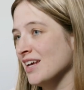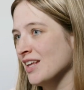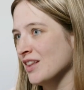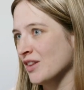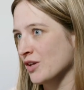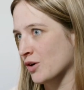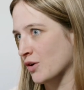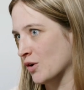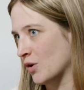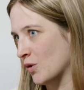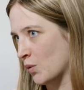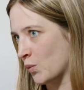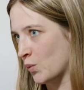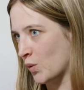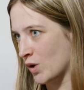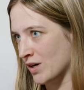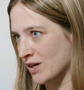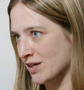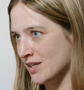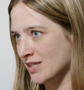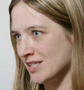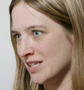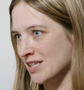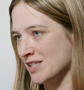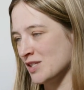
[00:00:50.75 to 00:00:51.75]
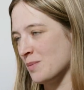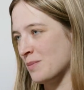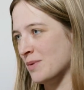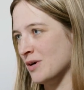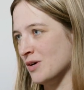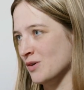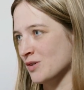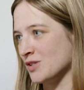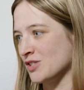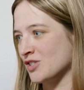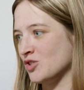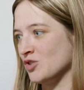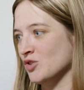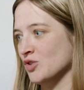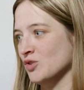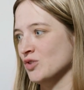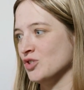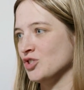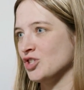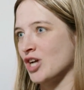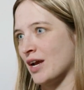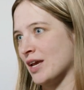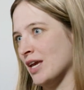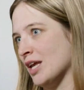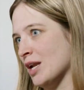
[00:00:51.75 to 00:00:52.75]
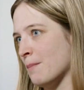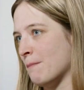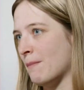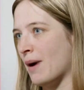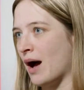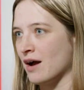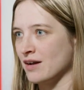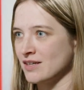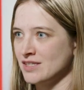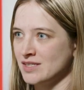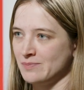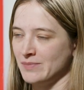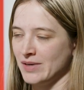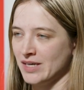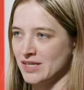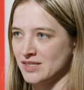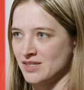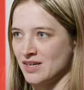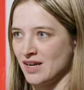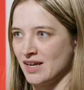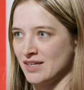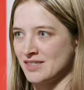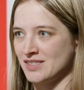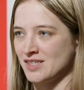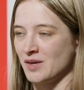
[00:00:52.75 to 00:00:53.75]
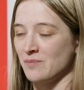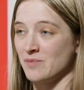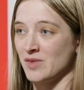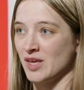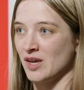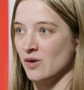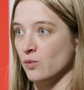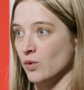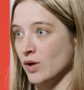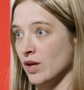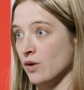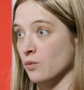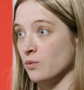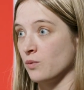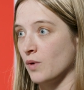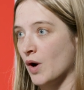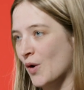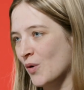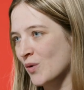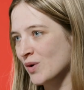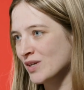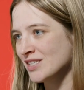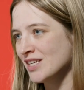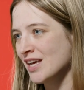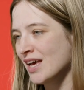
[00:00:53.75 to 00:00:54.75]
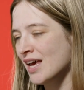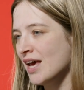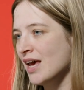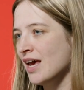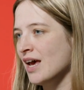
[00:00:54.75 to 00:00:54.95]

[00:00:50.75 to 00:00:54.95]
in their own words as opposed to checking a box based on something we wrote.